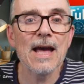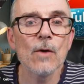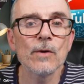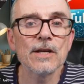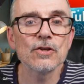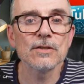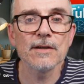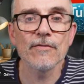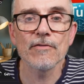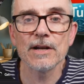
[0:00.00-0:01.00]
we should
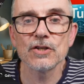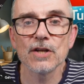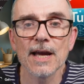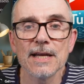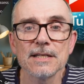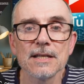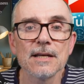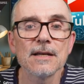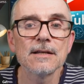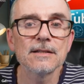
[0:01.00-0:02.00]
differentiate.
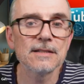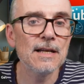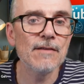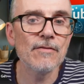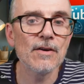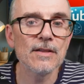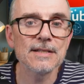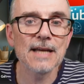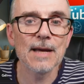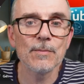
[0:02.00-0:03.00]
Deliver the
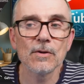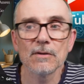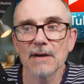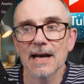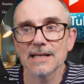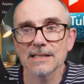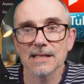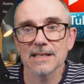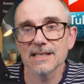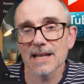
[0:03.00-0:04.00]
table as
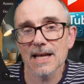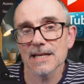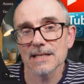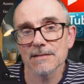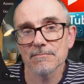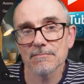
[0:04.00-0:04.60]
a slide.